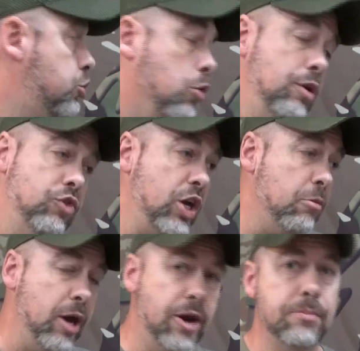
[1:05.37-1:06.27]
even think
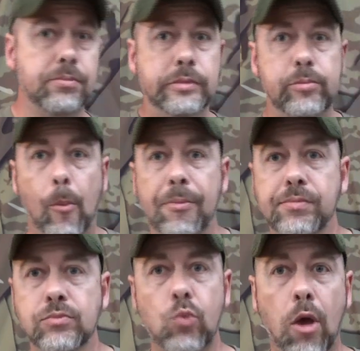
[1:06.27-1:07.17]
about it.
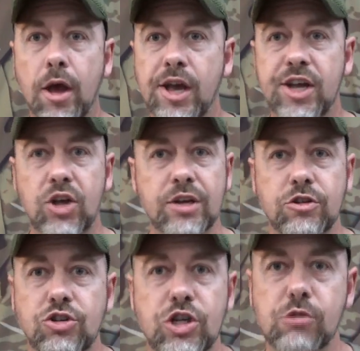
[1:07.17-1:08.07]
He likes
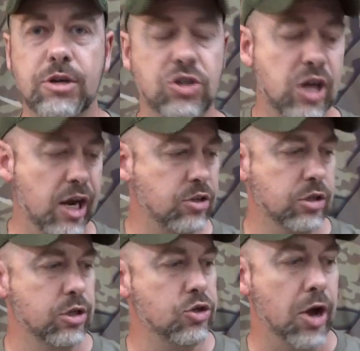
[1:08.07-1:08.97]
to steal my snacks
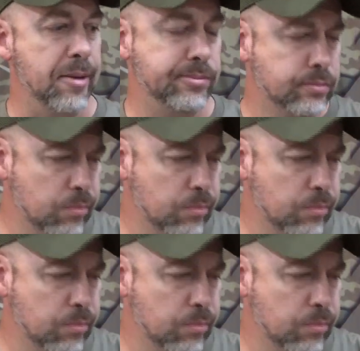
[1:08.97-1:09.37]
all the time.